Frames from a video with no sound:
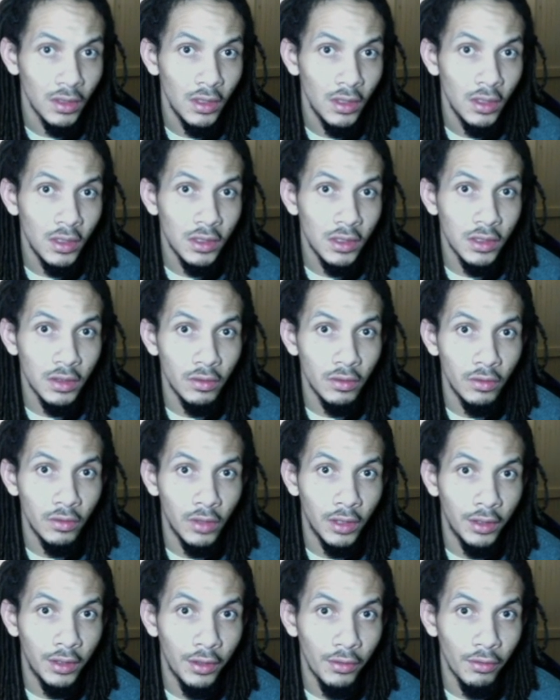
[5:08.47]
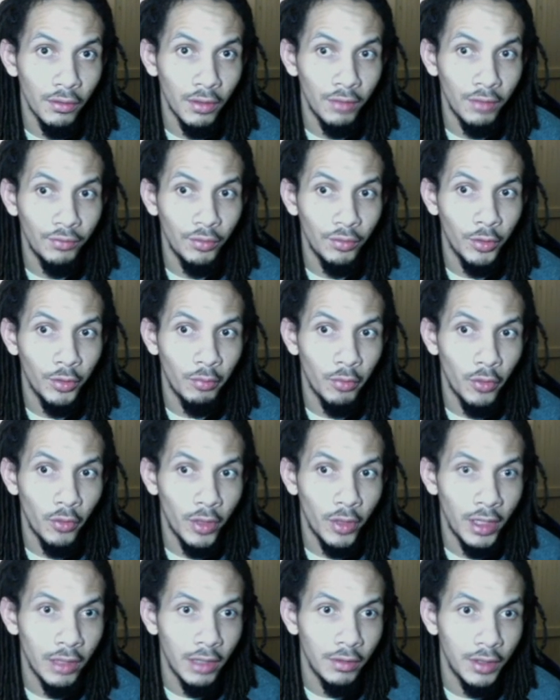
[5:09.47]
So another level I'm going to point
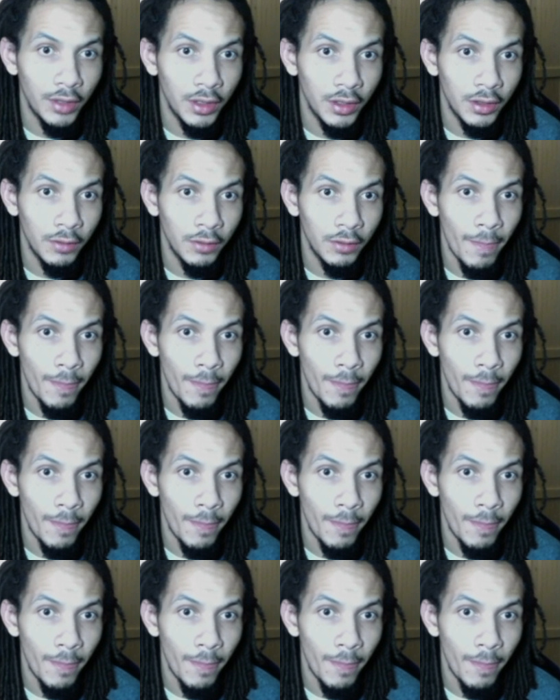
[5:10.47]
out here